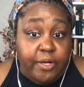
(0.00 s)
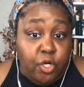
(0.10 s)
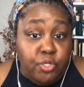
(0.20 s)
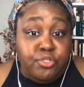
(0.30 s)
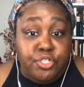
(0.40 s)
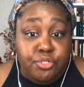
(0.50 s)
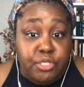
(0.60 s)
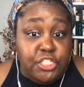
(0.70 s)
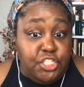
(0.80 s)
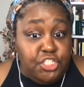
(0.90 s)
hurt you
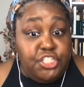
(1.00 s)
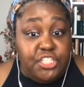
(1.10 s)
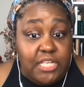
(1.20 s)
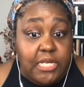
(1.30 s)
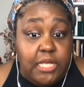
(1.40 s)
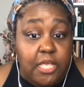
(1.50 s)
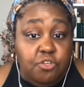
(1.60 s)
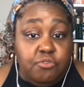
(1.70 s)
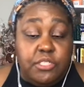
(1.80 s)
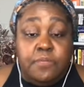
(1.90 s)
because she's just that
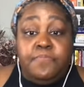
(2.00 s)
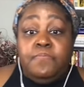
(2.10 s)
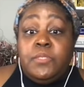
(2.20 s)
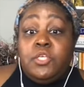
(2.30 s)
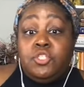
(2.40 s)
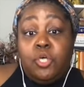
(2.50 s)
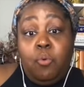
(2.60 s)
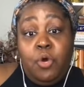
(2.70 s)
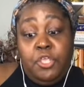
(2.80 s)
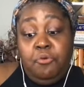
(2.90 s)
dangerous. So
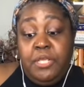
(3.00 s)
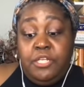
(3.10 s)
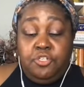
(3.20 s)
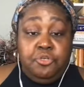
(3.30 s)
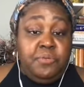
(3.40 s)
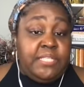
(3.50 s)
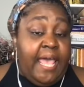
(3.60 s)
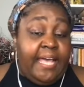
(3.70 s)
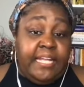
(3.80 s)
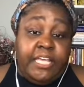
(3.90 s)
what you need to do is
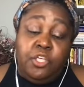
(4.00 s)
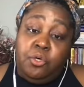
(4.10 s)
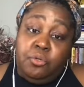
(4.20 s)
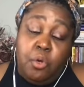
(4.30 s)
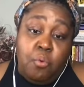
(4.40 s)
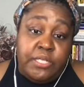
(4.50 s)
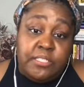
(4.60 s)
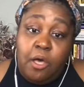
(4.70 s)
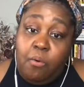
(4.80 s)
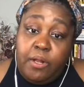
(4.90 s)
act like you don't know what's
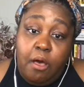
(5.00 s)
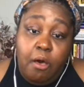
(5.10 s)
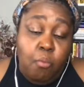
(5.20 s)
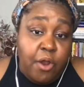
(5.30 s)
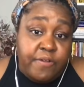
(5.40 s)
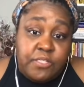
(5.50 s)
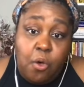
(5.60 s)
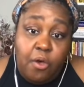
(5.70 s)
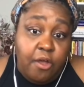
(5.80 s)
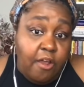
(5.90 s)
going on, where it's
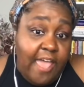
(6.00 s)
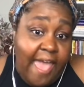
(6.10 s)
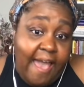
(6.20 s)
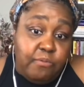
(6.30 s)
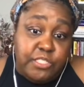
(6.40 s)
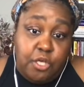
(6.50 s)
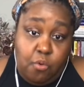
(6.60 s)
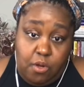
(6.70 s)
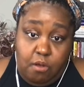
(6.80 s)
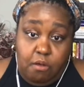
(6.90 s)
going on, and how it's
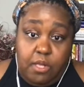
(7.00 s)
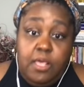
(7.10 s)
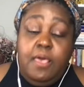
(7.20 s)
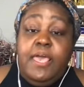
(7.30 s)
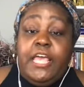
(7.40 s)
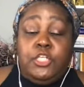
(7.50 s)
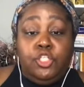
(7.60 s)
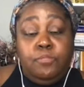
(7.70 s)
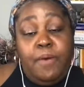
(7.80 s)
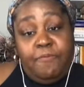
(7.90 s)
going on
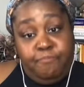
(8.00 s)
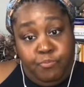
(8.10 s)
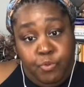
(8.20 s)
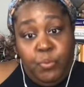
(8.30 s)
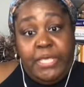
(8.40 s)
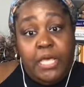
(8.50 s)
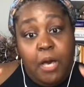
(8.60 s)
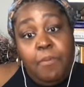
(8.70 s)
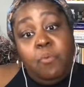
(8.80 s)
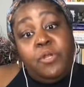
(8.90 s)
until we can
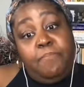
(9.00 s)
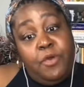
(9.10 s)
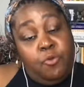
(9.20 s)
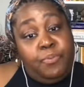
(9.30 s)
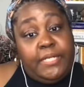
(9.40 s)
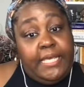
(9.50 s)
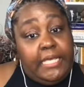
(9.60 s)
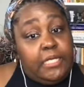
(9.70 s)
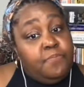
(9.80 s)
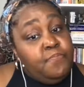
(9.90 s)
come up with a better plan.